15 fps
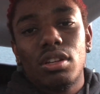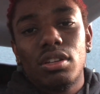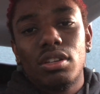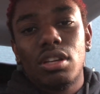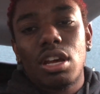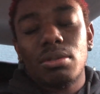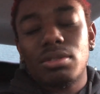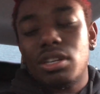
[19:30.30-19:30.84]

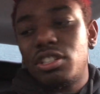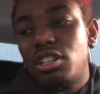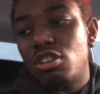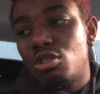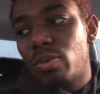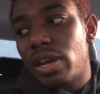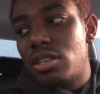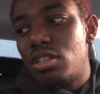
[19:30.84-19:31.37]
You know what I'm saying? She
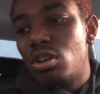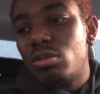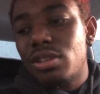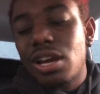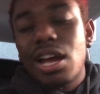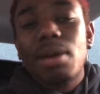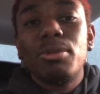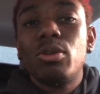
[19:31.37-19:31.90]
was wasting your
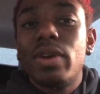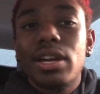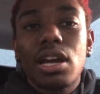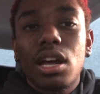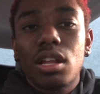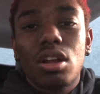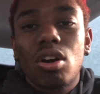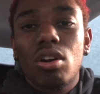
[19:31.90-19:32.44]
time. You ain't
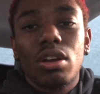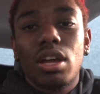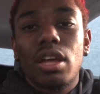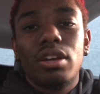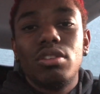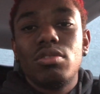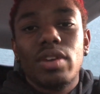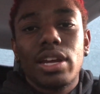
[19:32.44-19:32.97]
got all
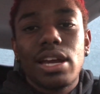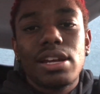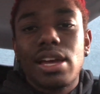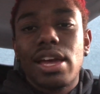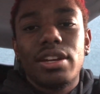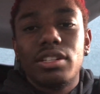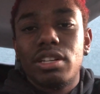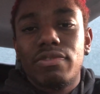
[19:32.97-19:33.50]
the, you ain't got the
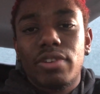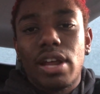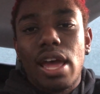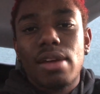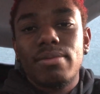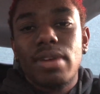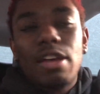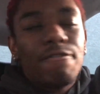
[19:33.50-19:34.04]
energy for
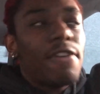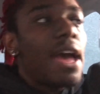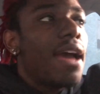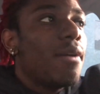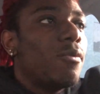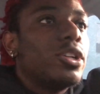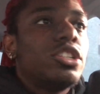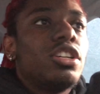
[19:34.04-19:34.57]
that. In fact,
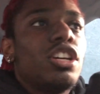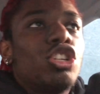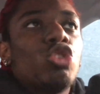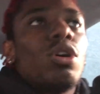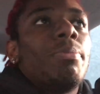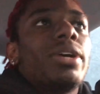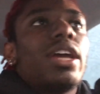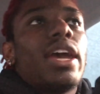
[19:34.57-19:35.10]
when she hits
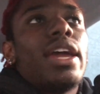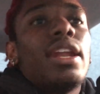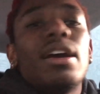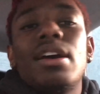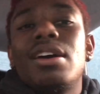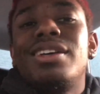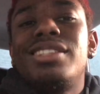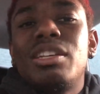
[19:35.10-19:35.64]
you up again,
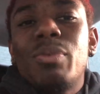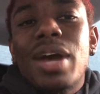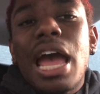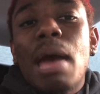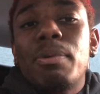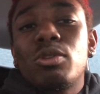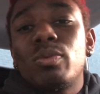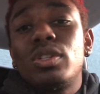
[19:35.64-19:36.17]
see what
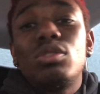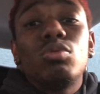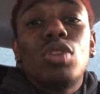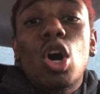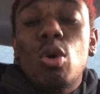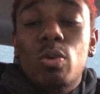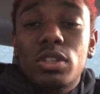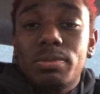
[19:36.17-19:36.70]
happens when you
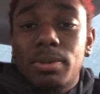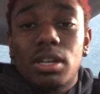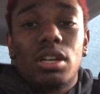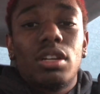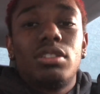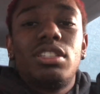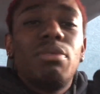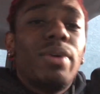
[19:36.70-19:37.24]
don't
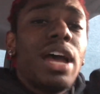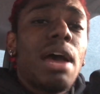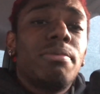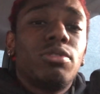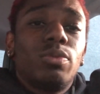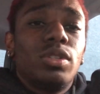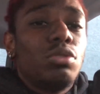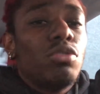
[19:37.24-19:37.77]
respond. See what
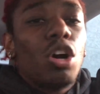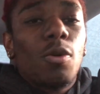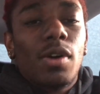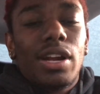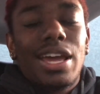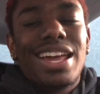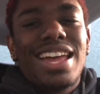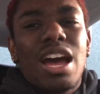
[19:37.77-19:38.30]
happens when you don't
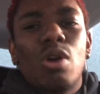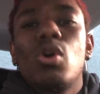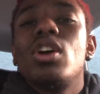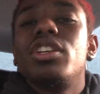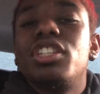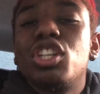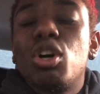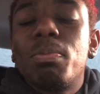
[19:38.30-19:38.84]
want to hang out.
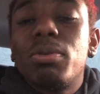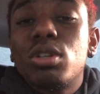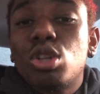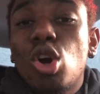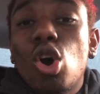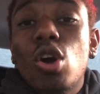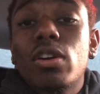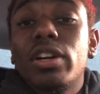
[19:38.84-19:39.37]
She's going to push
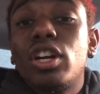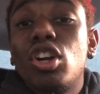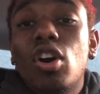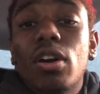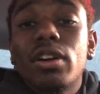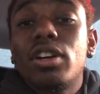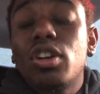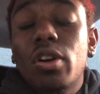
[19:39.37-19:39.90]
harder and
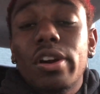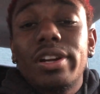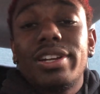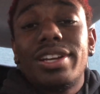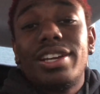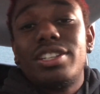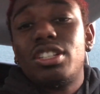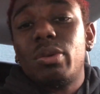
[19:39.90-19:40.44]
harder and harder to
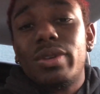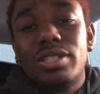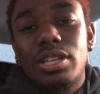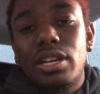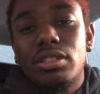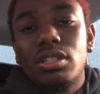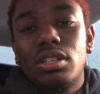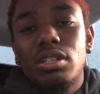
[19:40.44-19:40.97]
get your
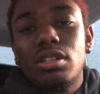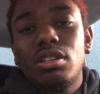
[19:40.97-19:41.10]
attention.